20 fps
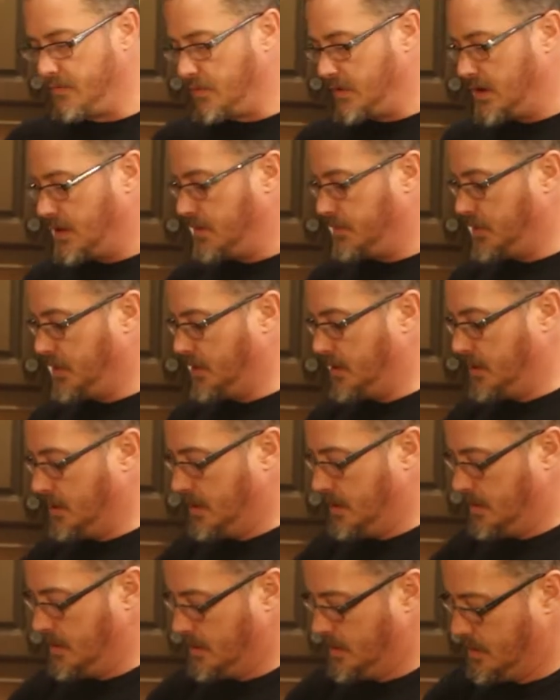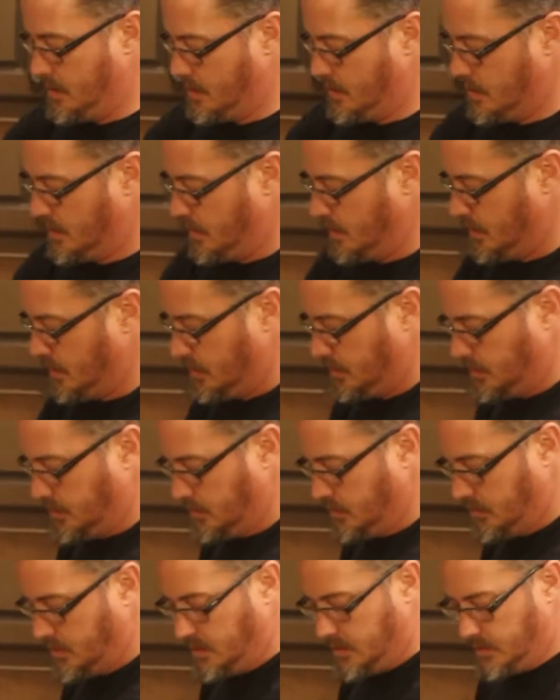We're going to put
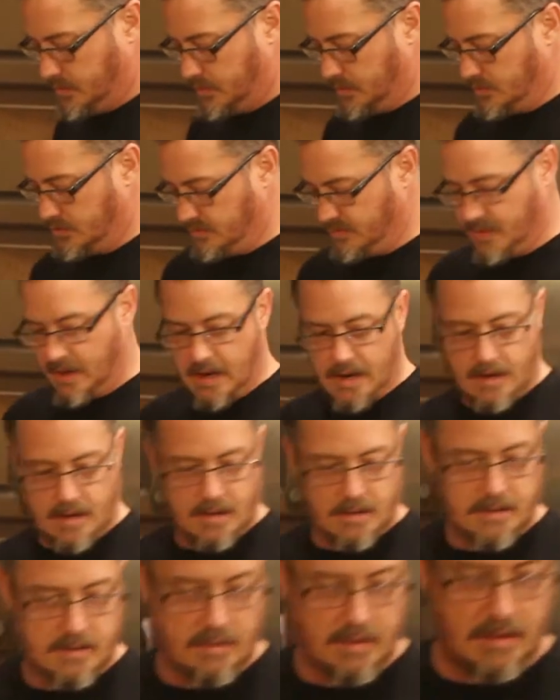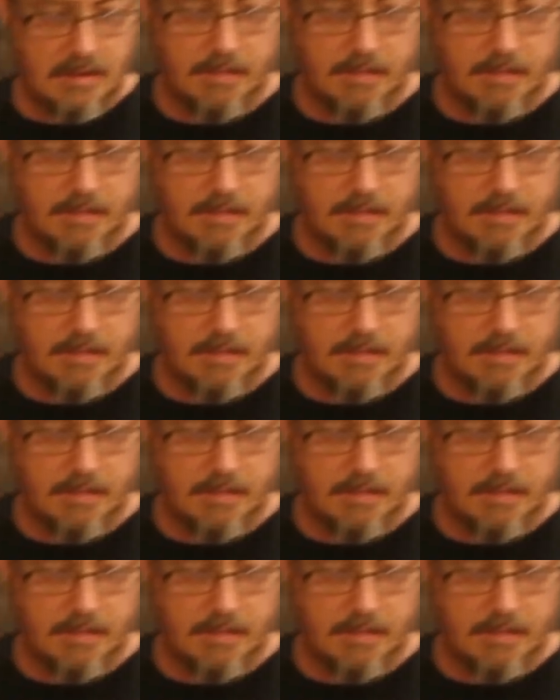2 teaspoons of butter, 2 little